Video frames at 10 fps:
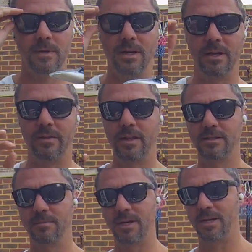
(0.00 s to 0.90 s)
and that's
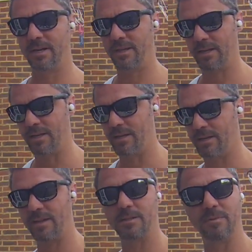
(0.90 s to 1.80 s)

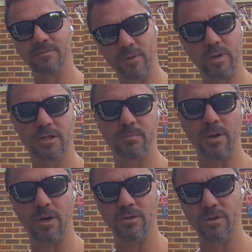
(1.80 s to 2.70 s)
that's before I
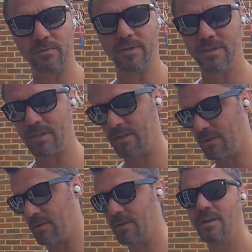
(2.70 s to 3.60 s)
sparge, obviously. So
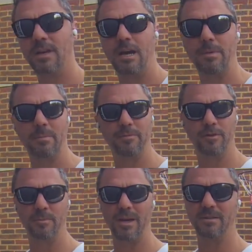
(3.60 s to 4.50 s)
I'm aiming for
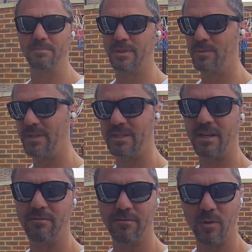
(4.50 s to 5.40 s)
about between
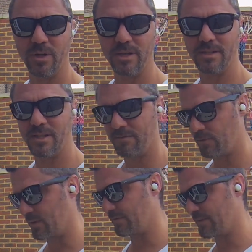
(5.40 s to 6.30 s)
1040 and
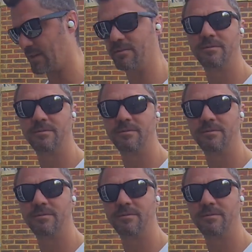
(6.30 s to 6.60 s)
1045.